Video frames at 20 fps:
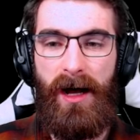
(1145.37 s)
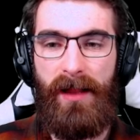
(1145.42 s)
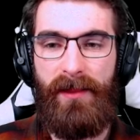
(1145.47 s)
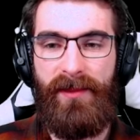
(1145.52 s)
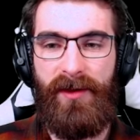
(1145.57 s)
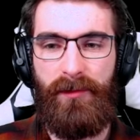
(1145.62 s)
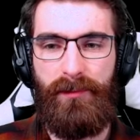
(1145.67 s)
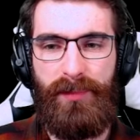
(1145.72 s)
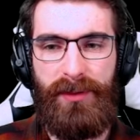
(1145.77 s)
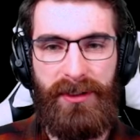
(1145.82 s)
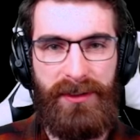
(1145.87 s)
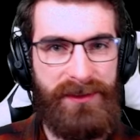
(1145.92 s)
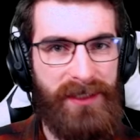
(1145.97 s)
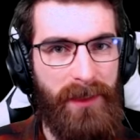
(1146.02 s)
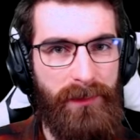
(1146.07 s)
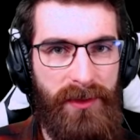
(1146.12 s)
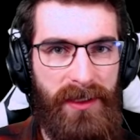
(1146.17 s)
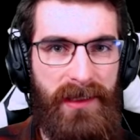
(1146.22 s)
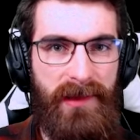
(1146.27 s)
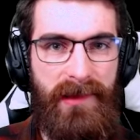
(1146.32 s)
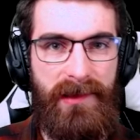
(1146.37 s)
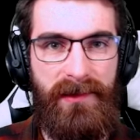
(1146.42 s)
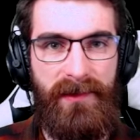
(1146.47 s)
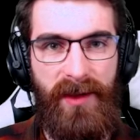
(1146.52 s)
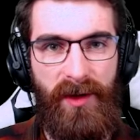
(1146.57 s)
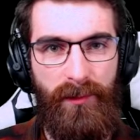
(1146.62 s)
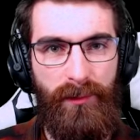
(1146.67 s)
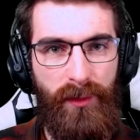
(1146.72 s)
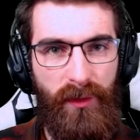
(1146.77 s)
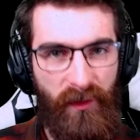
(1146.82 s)
their buildup is and
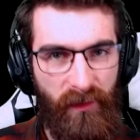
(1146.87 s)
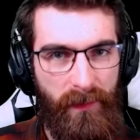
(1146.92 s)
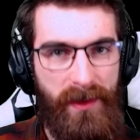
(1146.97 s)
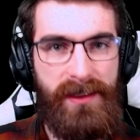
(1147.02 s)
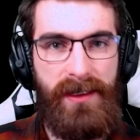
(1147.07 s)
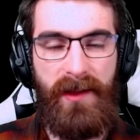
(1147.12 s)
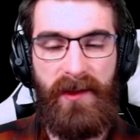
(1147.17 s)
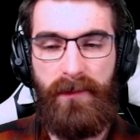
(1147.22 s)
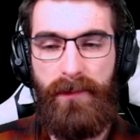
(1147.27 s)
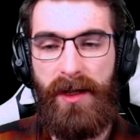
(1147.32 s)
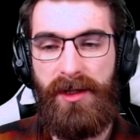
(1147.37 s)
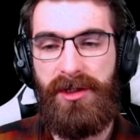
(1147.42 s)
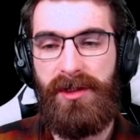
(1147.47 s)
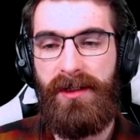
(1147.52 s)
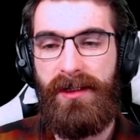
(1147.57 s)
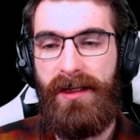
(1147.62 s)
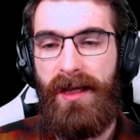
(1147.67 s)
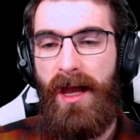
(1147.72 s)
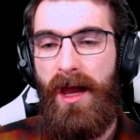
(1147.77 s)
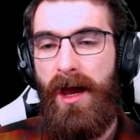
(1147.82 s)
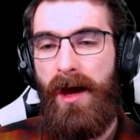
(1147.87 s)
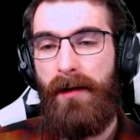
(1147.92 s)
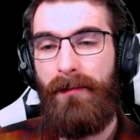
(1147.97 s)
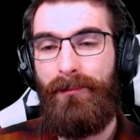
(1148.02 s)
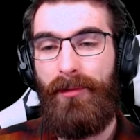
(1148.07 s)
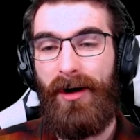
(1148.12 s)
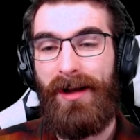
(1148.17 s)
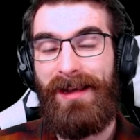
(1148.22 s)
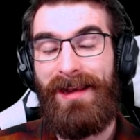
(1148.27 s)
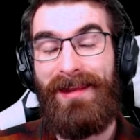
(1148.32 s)
their movement especially,
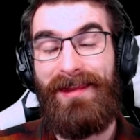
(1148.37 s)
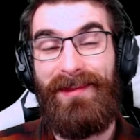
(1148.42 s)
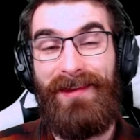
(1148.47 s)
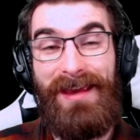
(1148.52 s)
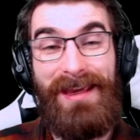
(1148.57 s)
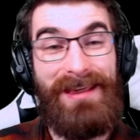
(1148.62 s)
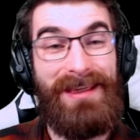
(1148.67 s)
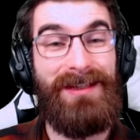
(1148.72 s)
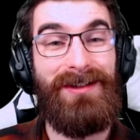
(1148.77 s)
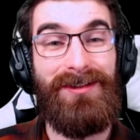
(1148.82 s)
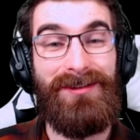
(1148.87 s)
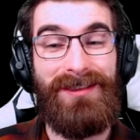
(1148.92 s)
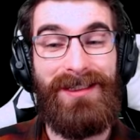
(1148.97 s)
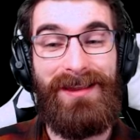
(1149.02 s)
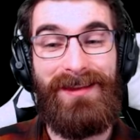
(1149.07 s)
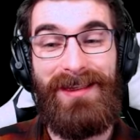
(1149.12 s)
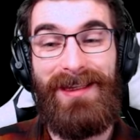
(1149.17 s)
but they killed it.